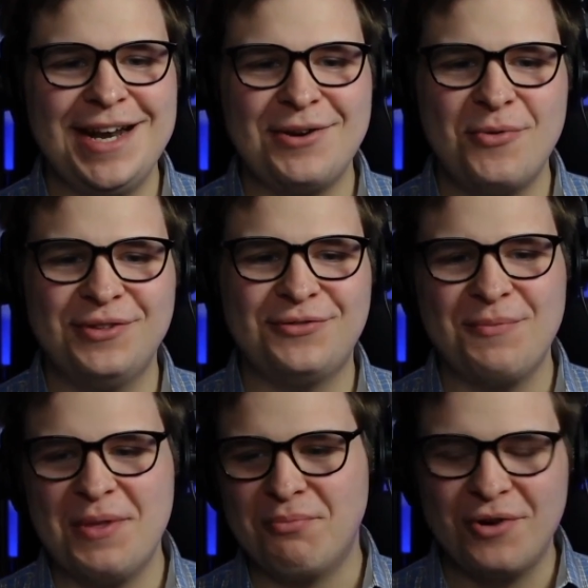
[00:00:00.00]
I don't know what's
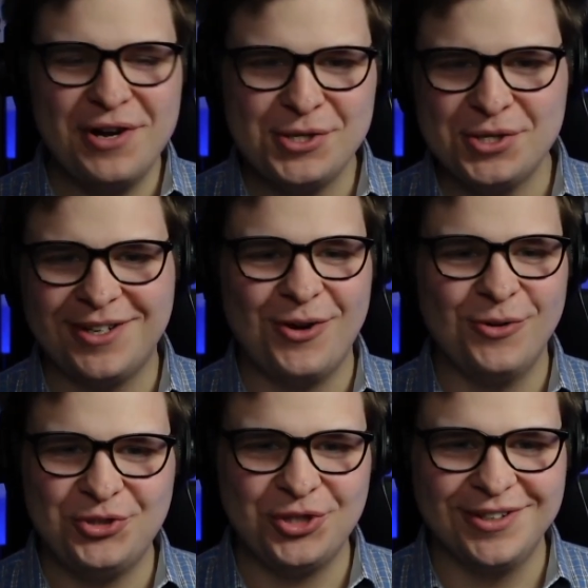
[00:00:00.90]
from the British
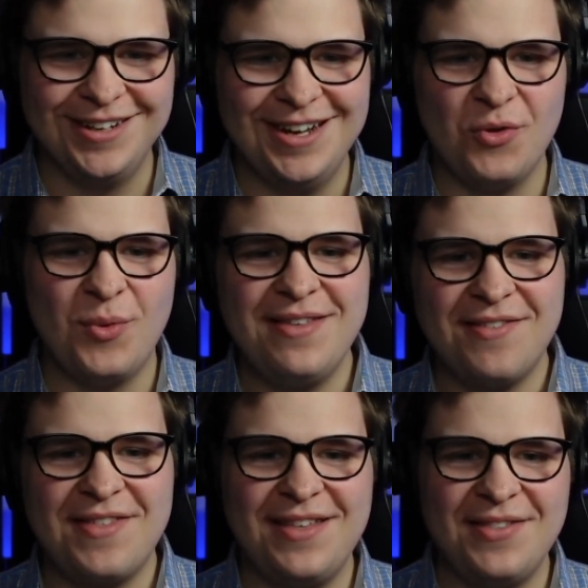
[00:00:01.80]
culture of the way
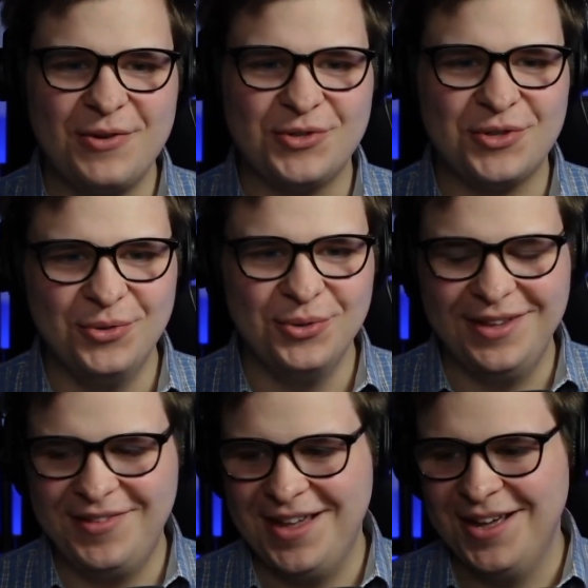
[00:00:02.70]
that their school
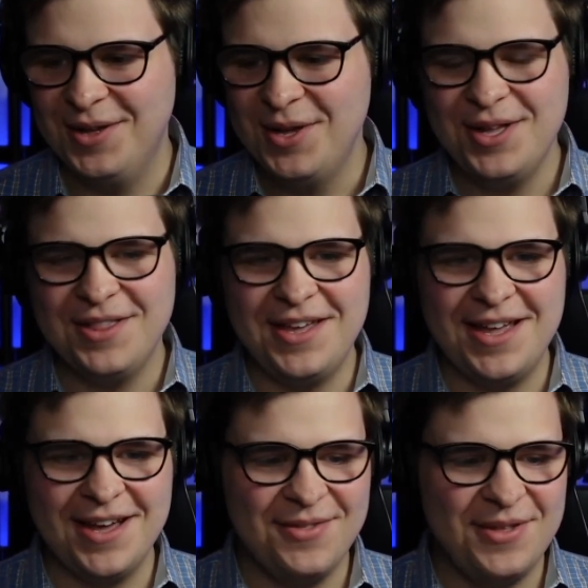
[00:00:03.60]
and
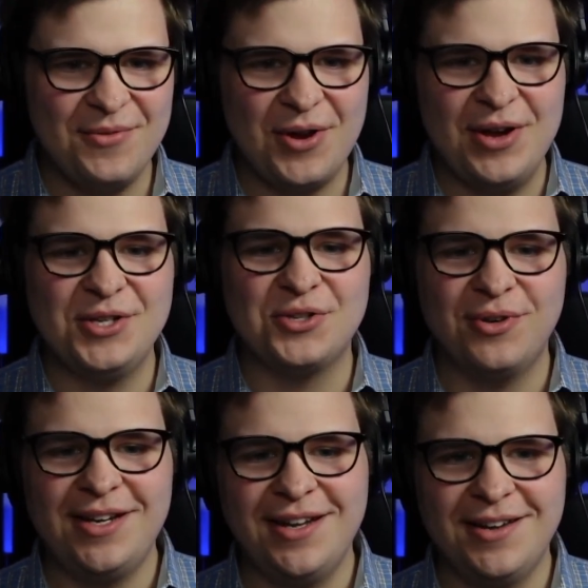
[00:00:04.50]
their
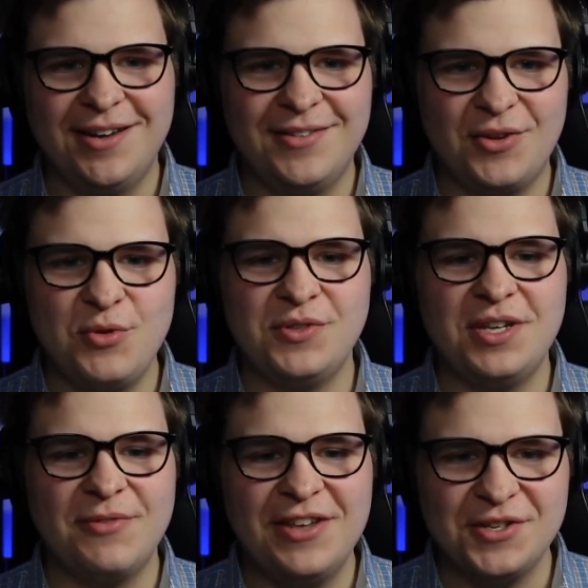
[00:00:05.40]
history, their
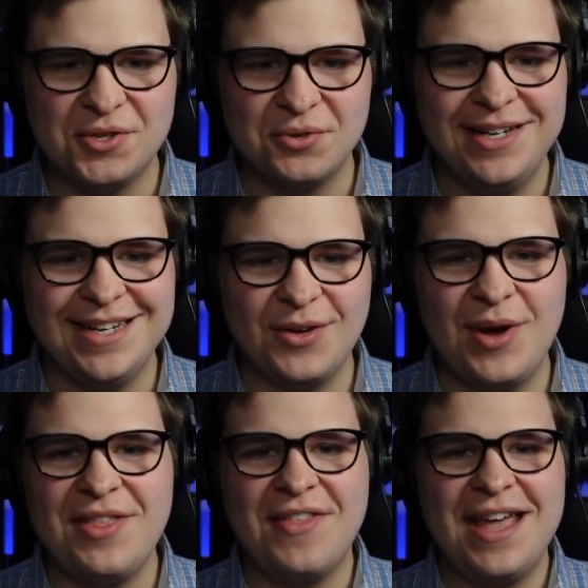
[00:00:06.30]
Museum of History, and the
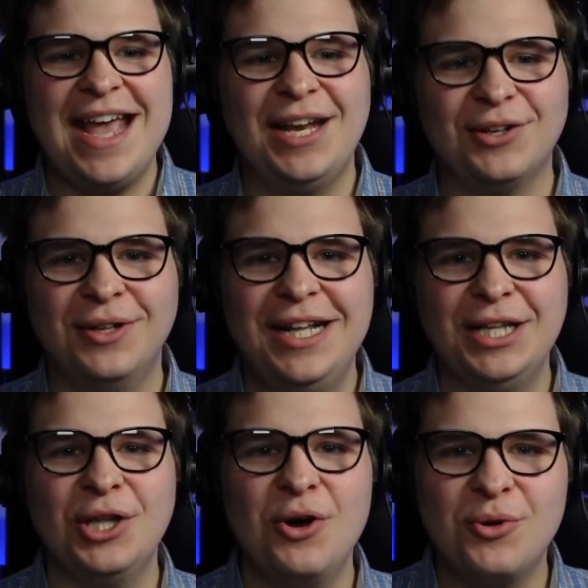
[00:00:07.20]
way that they handle
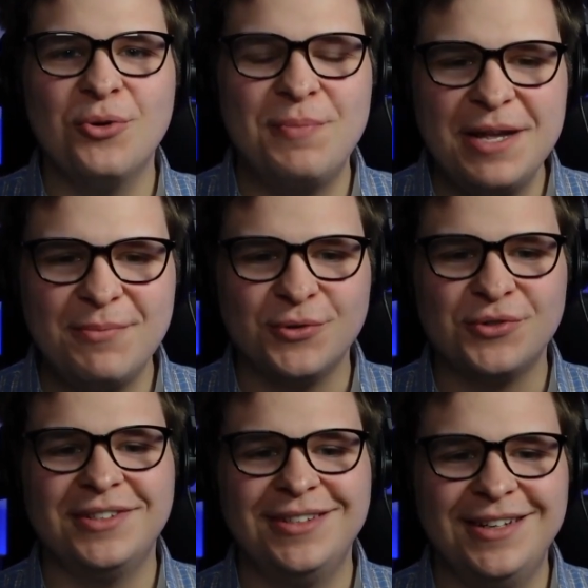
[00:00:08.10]
local people's